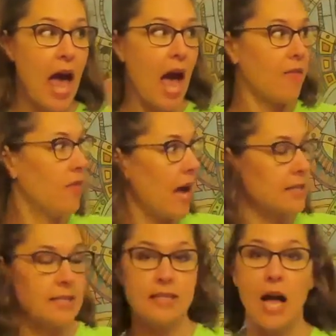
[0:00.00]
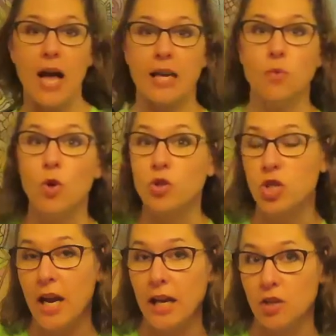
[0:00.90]
and that sign will
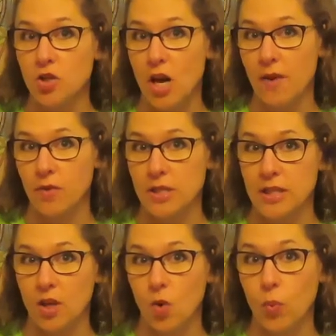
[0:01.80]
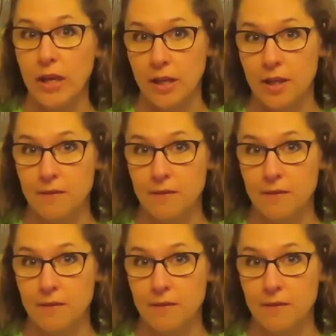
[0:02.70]
change every single week.